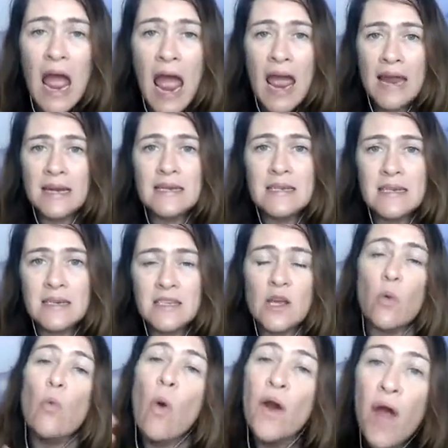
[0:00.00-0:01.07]
And so
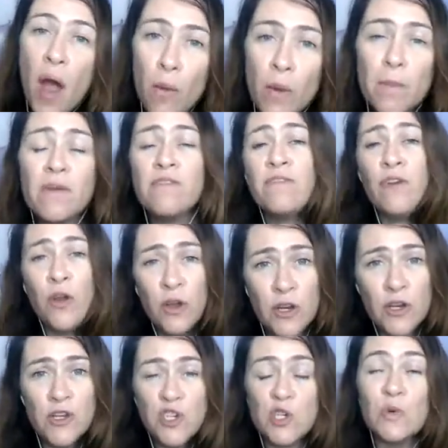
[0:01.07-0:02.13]
what I would prefer you
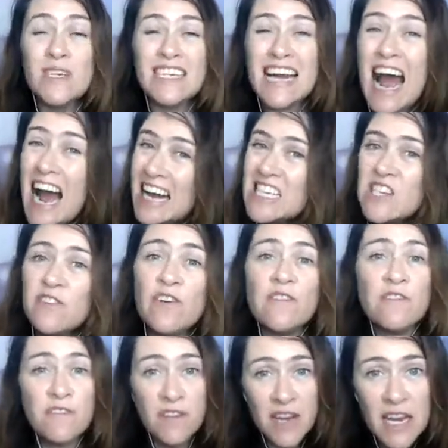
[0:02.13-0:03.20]
to do is to ask for
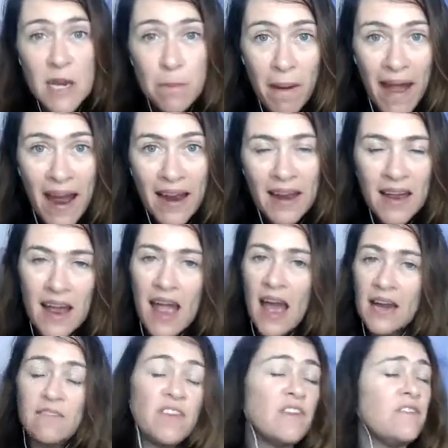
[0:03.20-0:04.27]
feedback.
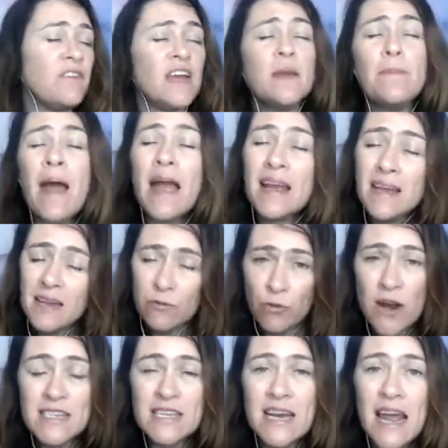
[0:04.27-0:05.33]
And if the feedback
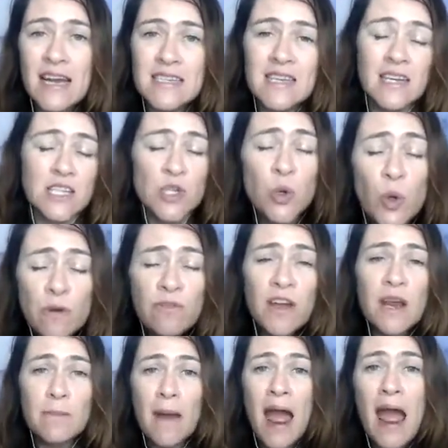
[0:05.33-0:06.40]
resonates and it's good
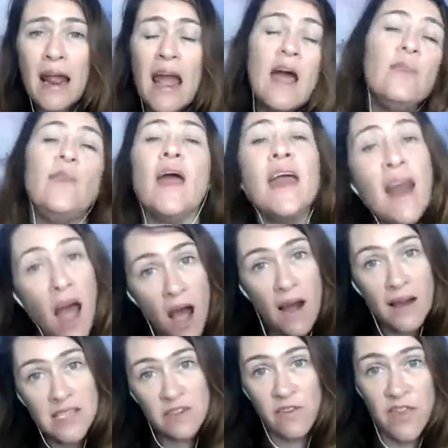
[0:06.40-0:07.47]
feedback, then
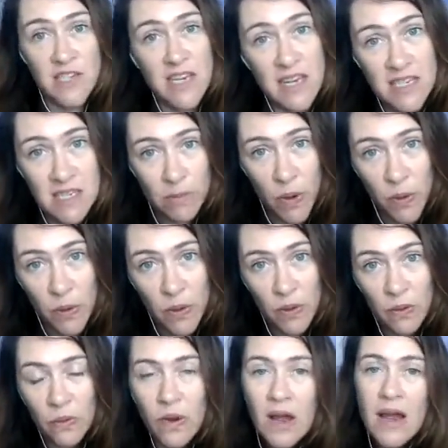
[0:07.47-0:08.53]
ask for the
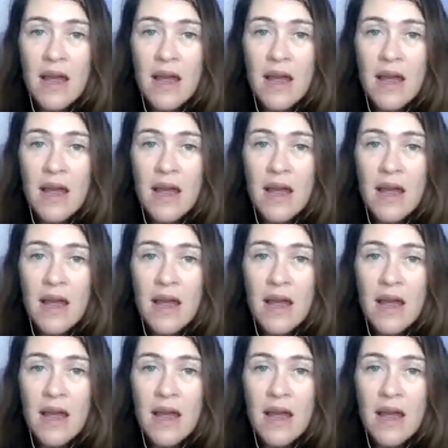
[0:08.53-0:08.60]
testimonial.